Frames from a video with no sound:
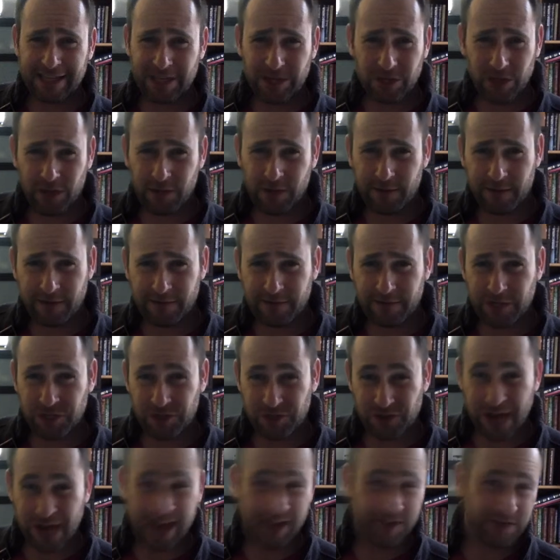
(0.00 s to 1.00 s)
that you're going to be able to
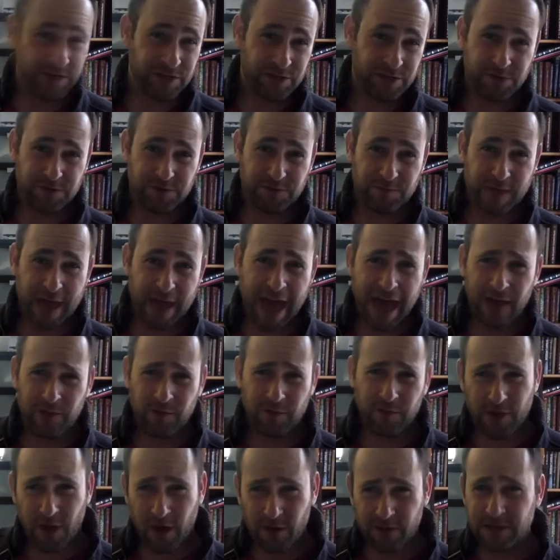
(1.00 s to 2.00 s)
drag the Jews back
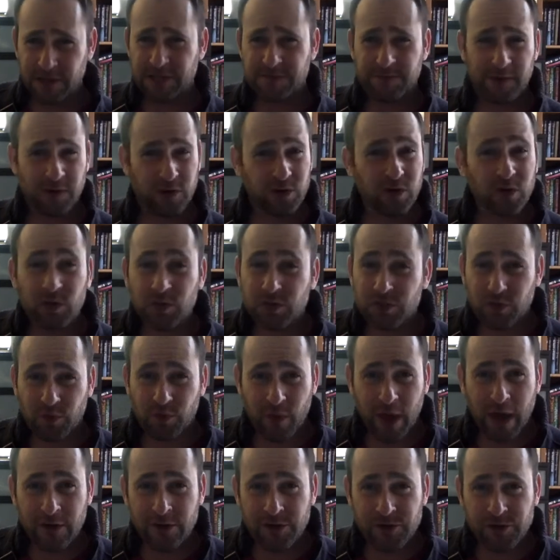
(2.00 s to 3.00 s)
with all these miracles
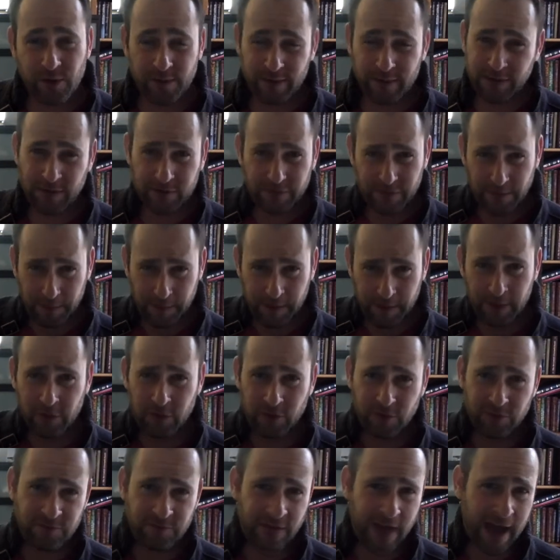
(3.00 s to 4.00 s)
around you? I mean, there's a
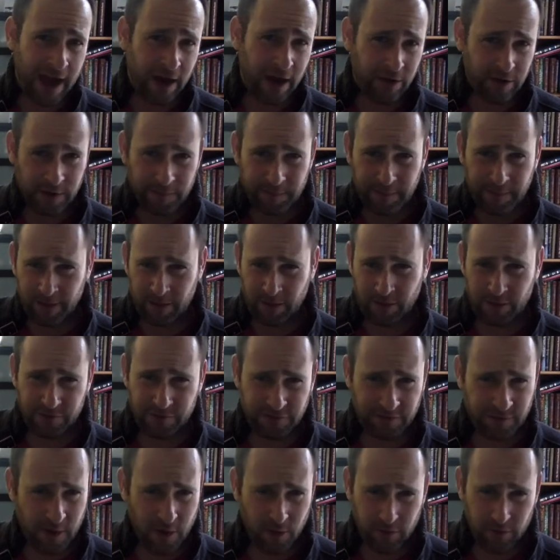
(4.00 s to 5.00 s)
pillar of fire and a pillar of
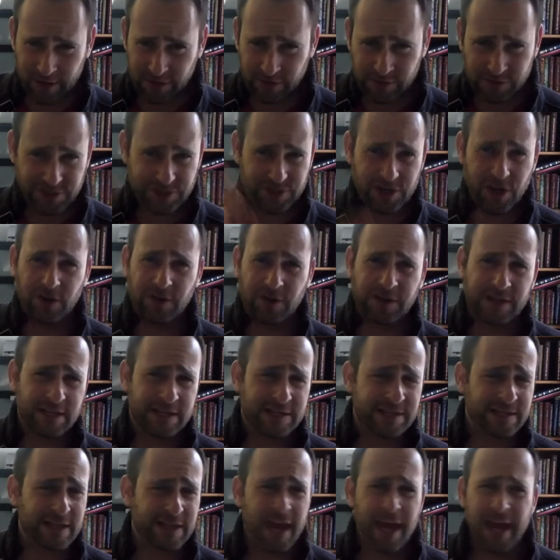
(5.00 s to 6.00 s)
smoke and there's
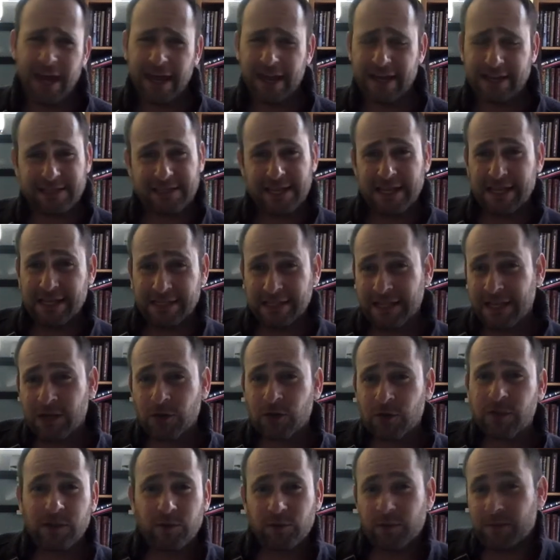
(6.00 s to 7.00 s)
darkness. It
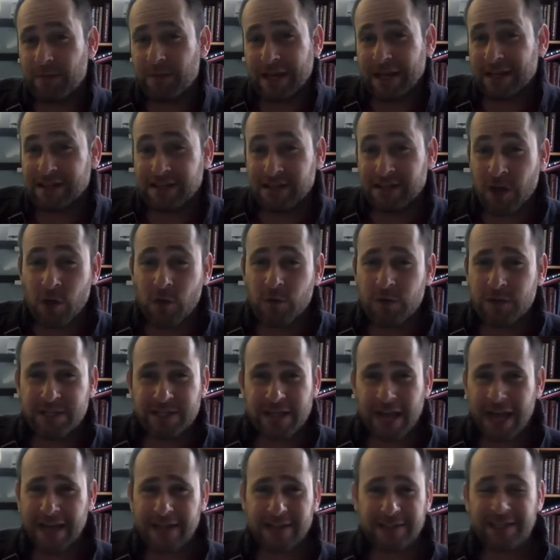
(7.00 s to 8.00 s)
literally would make no
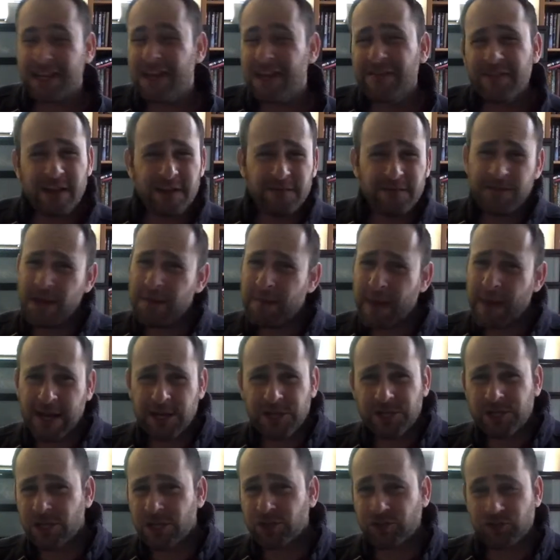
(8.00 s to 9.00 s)
sense. Even if they
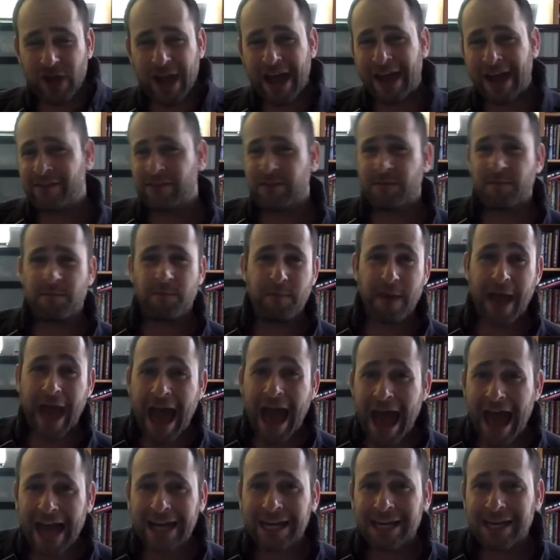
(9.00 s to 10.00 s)
managed to drag them
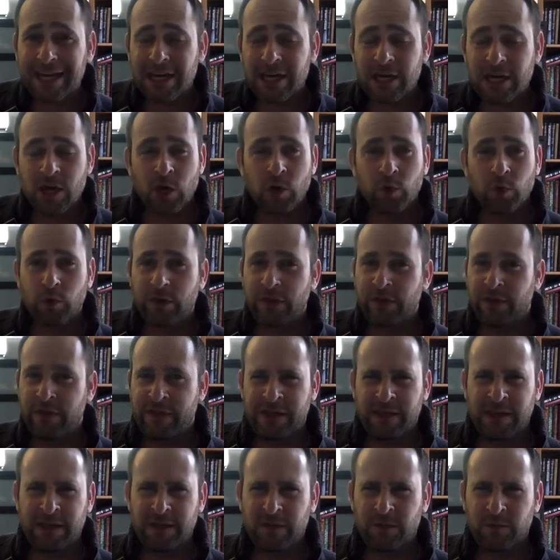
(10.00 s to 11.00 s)
back, do
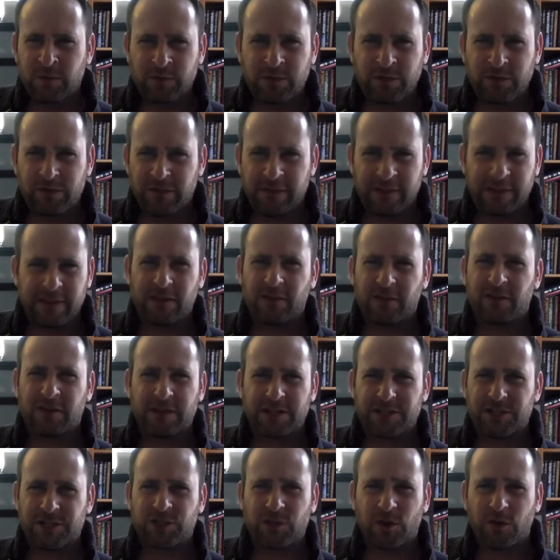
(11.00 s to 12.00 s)
you think they're going
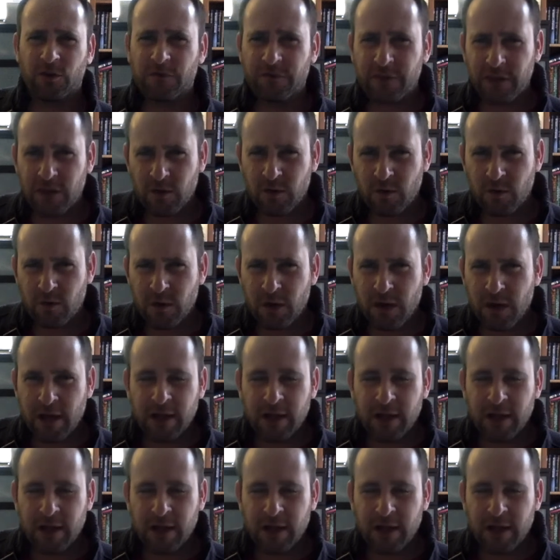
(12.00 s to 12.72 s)
to serve you?